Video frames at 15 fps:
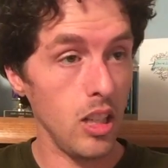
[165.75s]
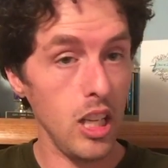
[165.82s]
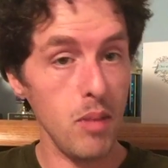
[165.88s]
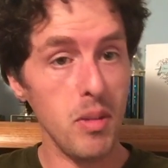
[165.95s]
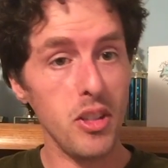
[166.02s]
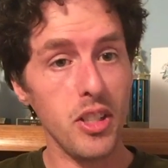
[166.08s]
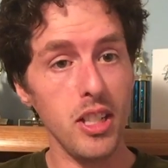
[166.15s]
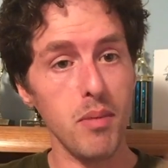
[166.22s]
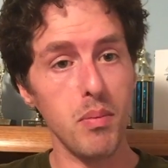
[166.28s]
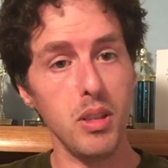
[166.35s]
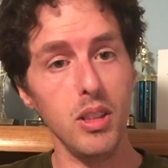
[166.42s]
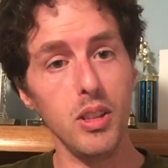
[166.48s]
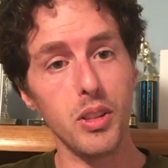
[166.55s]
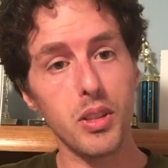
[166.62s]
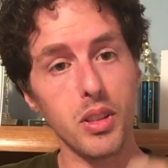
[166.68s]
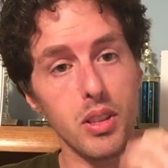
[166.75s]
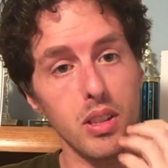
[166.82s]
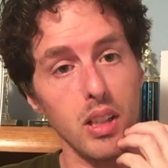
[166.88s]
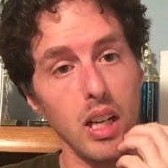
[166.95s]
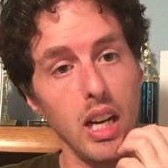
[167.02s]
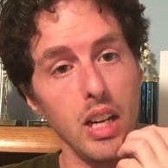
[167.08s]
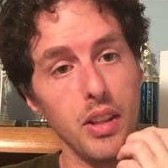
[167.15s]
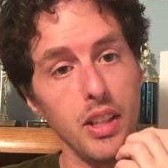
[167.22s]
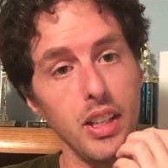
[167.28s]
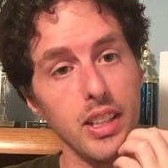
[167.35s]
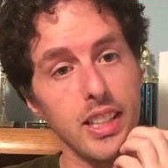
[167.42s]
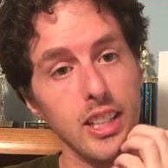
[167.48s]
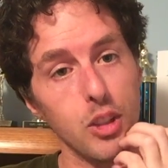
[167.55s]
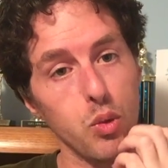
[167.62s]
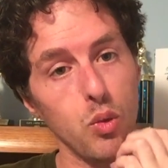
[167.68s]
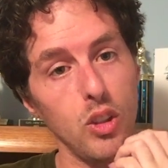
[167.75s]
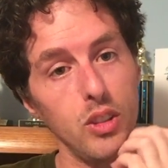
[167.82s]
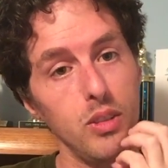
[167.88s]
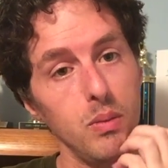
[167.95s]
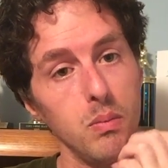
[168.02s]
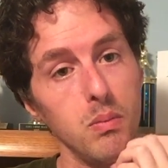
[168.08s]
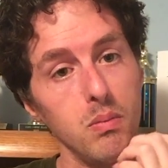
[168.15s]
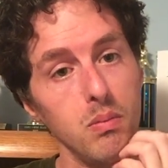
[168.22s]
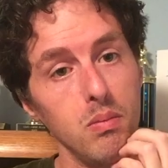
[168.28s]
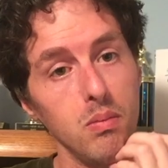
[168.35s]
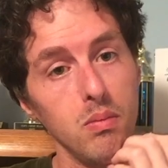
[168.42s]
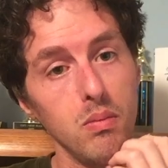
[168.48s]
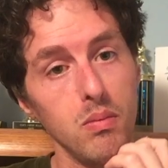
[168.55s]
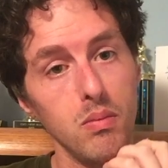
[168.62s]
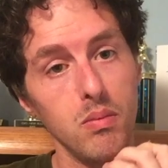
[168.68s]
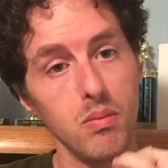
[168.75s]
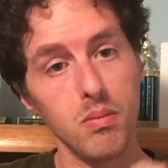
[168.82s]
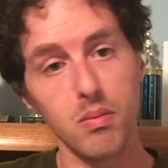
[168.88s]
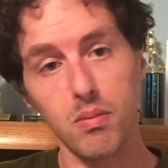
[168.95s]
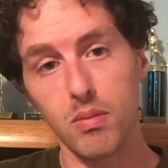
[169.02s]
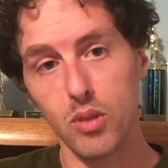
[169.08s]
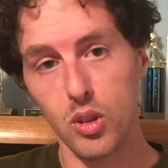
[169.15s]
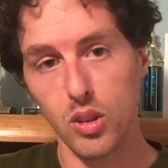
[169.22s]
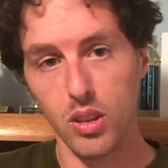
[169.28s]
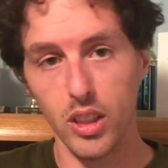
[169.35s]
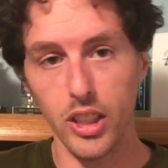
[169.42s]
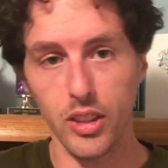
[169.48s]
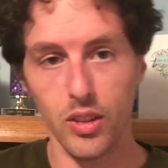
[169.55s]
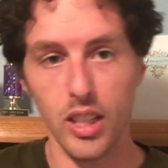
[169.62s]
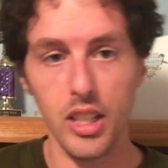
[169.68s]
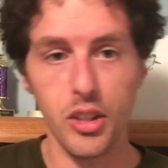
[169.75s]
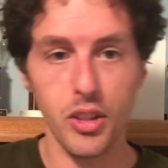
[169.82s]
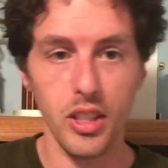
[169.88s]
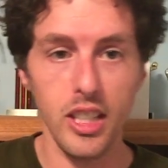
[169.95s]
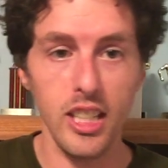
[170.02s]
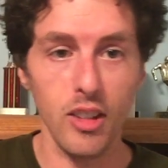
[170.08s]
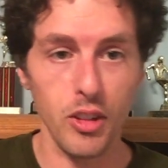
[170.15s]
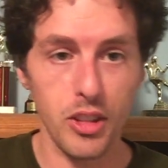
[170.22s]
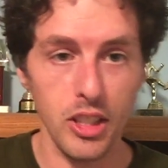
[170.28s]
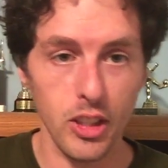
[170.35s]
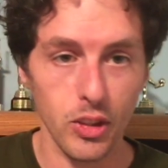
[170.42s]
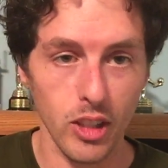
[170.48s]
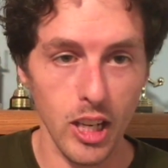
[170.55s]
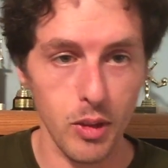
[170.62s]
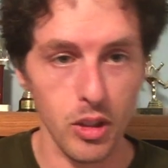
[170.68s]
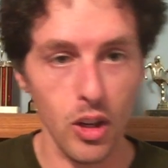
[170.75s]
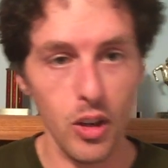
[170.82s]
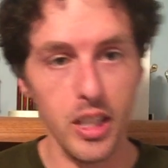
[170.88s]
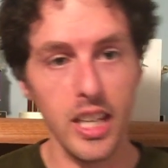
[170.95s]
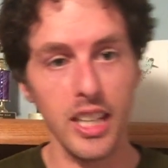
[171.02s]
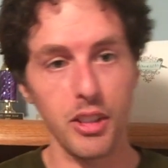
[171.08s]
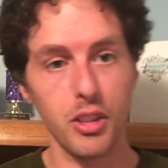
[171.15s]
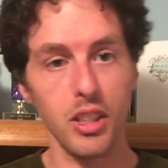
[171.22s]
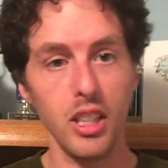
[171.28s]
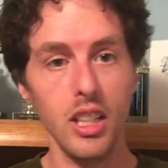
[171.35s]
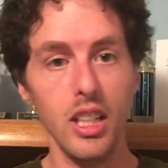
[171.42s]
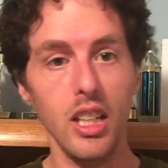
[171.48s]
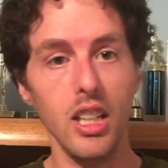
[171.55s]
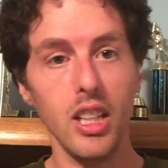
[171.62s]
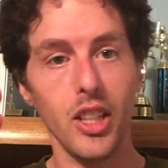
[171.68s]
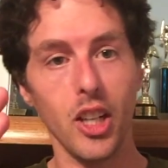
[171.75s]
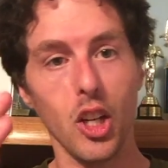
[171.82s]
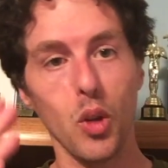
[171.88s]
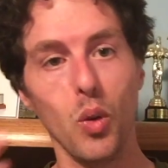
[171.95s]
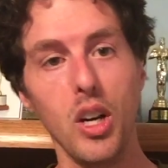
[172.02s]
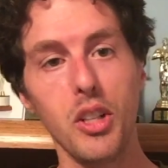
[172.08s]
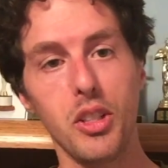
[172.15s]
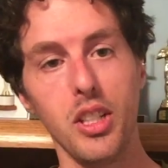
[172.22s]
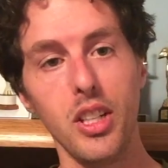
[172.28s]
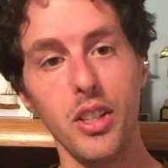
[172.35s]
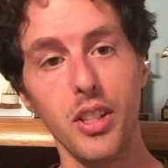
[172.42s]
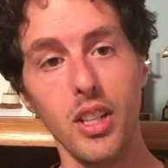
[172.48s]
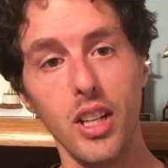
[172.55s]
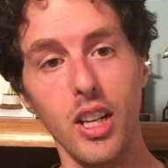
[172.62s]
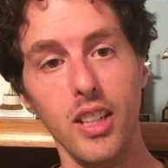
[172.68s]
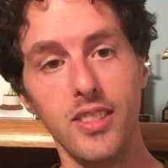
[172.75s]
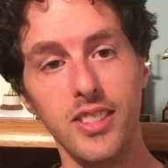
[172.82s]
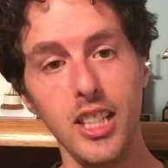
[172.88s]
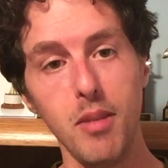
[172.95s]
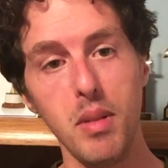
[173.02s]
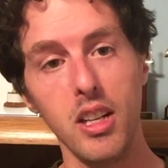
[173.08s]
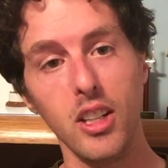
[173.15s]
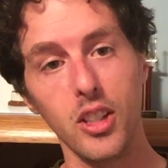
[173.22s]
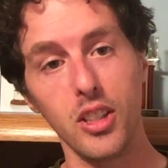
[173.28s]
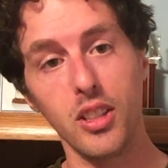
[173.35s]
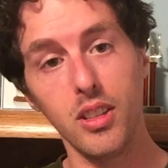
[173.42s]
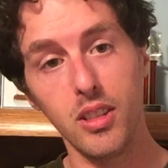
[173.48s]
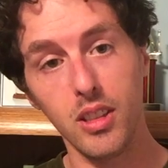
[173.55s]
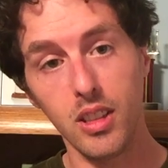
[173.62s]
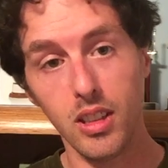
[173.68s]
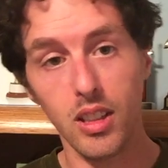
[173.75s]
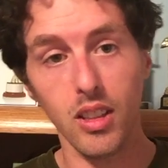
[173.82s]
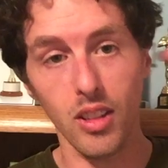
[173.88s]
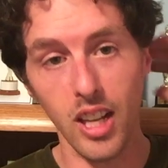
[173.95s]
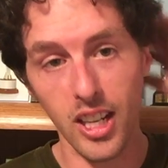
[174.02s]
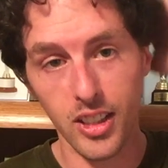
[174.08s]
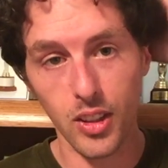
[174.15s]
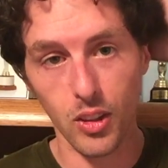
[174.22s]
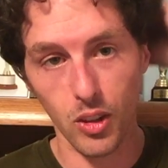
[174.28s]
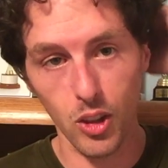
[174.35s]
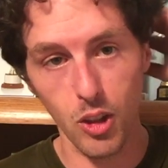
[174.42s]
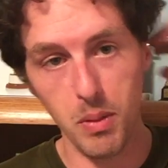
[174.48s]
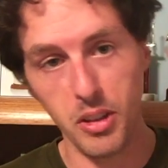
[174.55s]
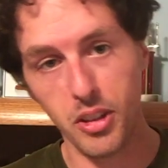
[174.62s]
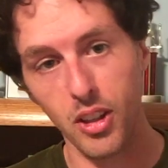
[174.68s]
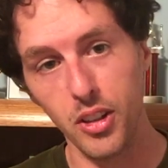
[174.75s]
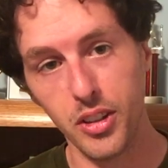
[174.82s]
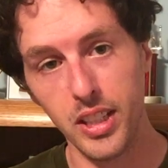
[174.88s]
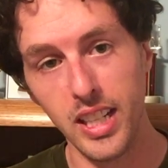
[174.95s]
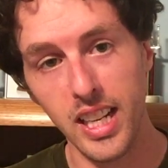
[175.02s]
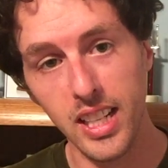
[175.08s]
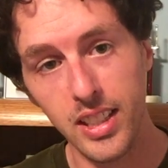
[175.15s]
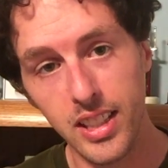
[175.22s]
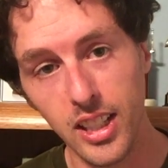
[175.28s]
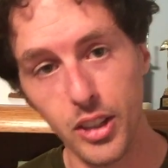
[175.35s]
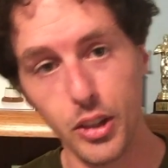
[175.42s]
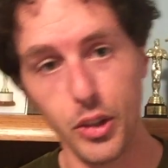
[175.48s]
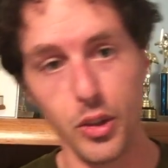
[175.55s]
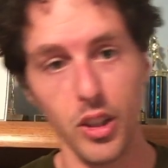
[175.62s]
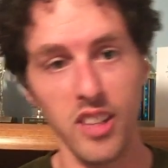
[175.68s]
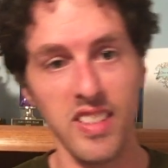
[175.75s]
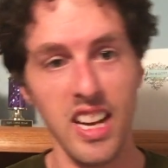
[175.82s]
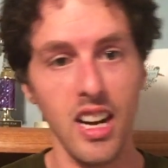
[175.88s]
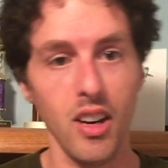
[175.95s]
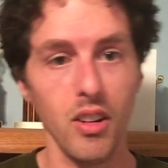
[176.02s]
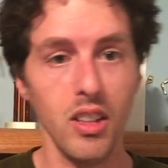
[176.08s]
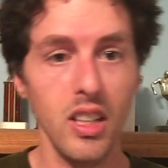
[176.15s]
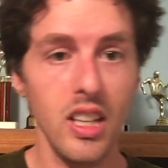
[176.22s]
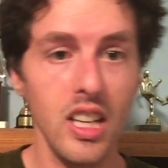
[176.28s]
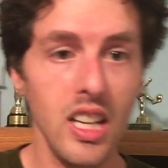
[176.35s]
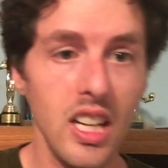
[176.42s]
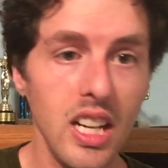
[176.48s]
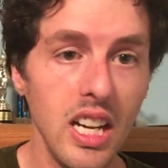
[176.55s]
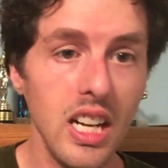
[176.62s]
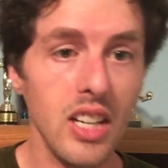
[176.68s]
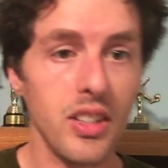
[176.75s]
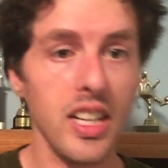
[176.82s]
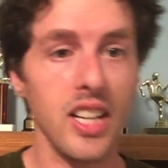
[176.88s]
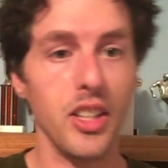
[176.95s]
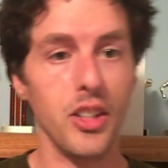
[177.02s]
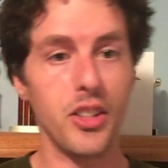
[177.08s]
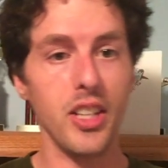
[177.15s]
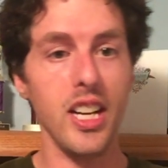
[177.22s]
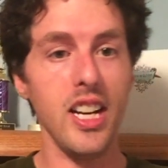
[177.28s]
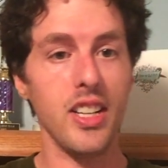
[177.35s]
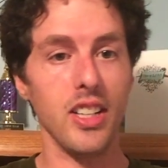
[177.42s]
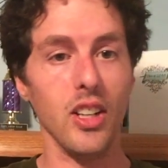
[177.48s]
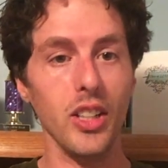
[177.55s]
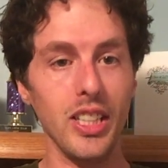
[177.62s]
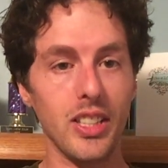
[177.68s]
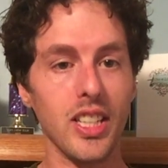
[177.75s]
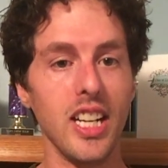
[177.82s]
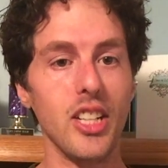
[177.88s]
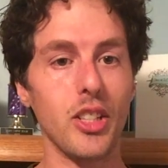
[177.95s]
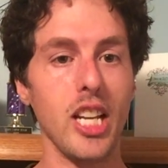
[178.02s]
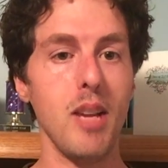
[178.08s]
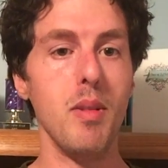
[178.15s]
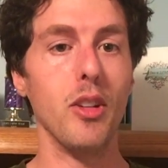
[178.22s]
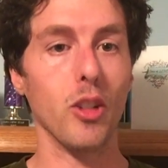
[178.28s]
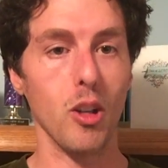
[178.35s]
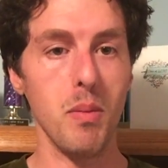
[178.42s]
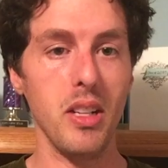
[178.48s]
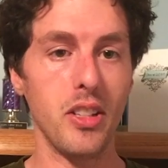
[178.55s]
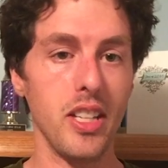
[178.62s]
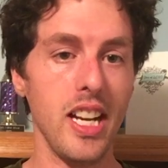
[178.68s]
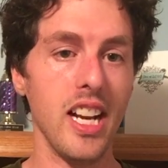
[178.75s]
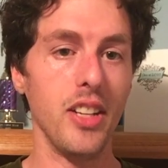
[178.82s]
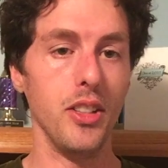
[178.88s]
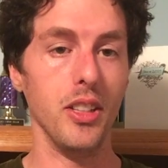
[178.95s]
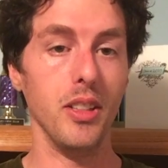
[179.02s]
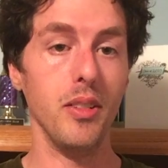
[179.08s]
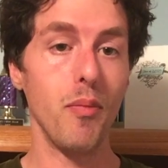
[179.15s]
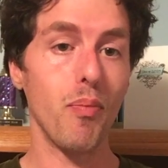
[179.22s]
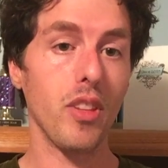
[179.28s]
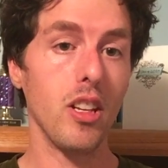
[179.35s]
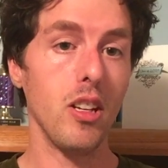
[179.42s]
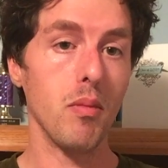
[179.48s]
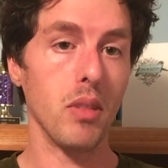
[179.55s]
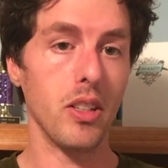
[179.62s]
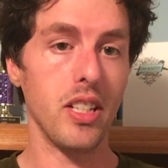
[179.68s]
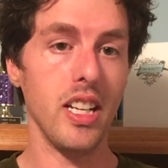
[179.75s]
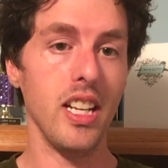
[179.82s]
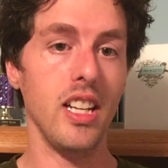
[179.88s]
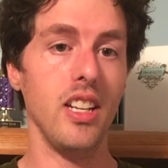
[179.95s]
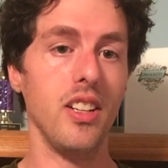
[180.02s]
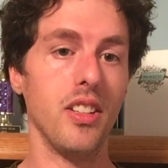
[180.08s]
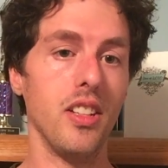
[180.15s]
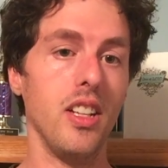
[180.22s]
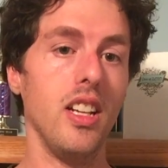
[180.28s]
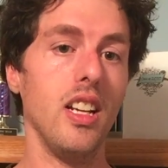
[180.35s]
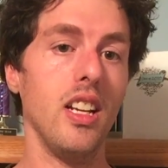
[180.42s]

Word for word: Imogen Poots, I think, gets one really great scene in which he describes, oh yes, there wasn't a female locker room. And so she tells the story of how she had to change and all these guys came into the room and she had to pretend